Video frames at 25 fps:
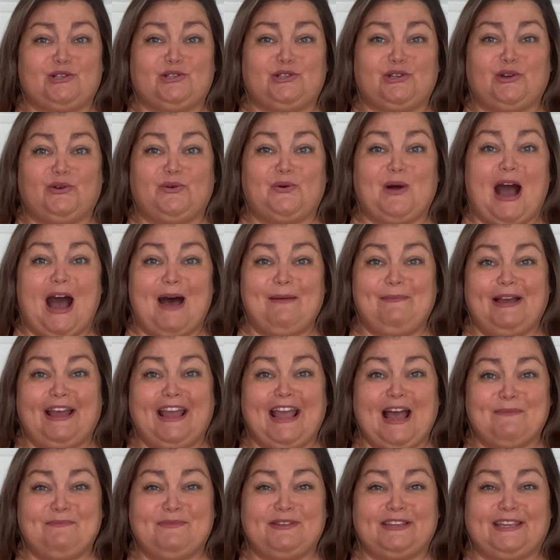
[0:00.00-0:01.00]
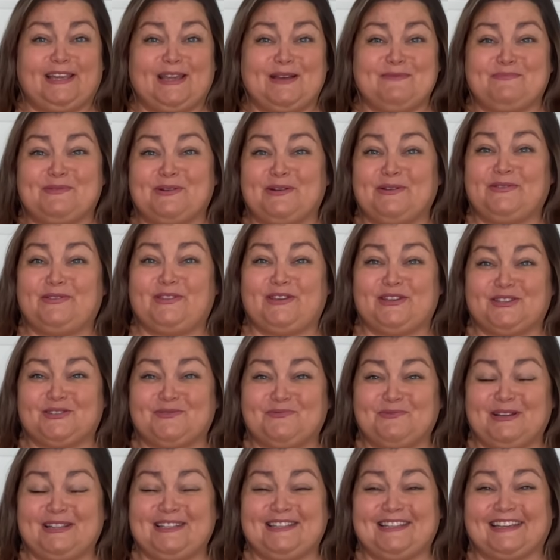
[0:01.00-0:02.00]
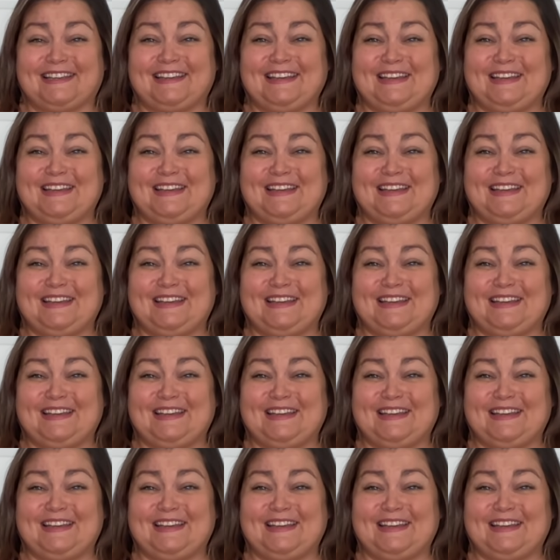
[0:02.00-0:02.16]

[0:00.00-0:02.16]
So I'm a happy camper. This one's a